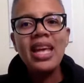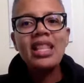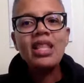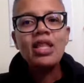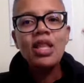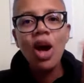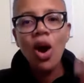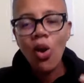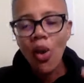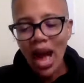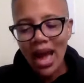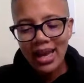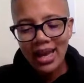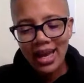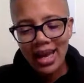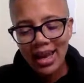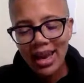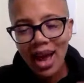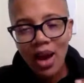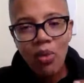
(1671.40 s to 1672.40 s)
No, I
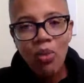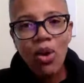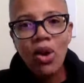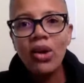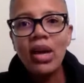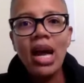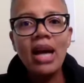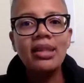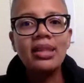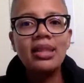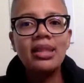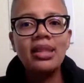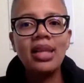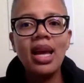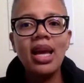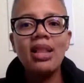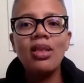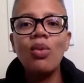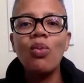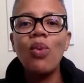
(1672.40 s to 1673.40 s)
cannot work out
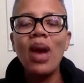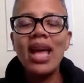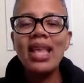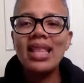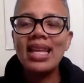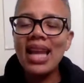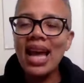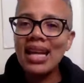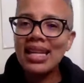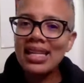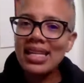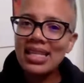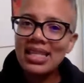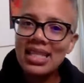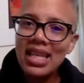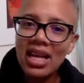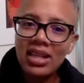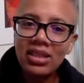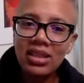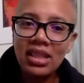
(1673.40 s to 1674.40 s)
today the way that I did
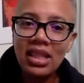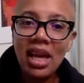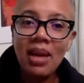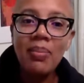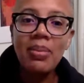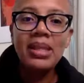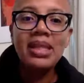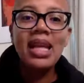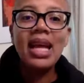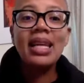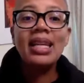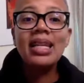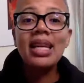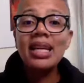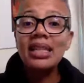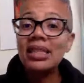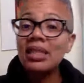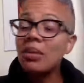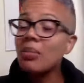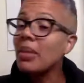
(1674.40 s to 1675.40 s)
yesterday, but that
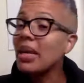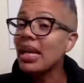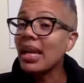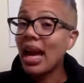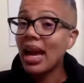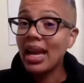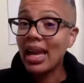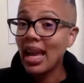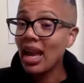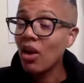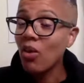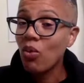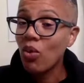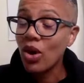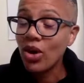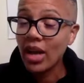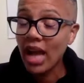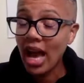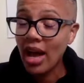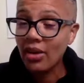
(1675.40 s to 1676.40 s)
doesn't mean I can't
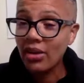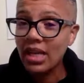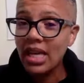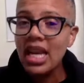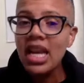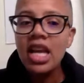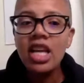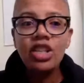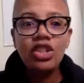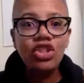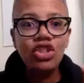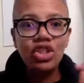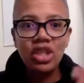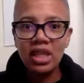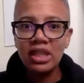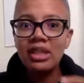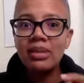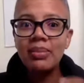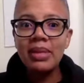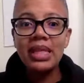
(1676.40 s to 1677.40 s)
work out. It
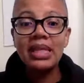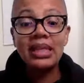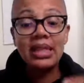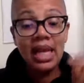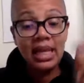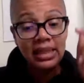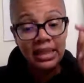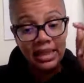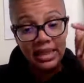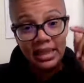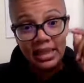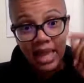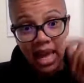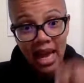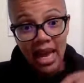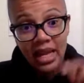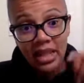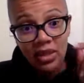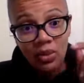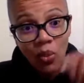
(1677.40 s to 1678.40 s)
just means that
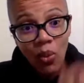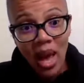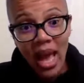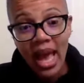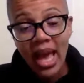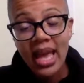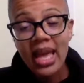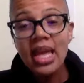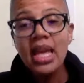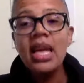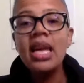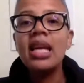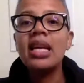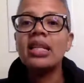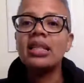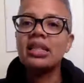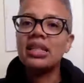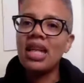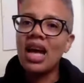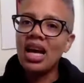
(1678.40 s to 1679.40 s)
today's way
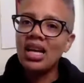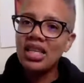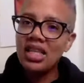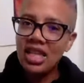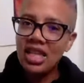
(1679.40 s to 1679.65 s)
is not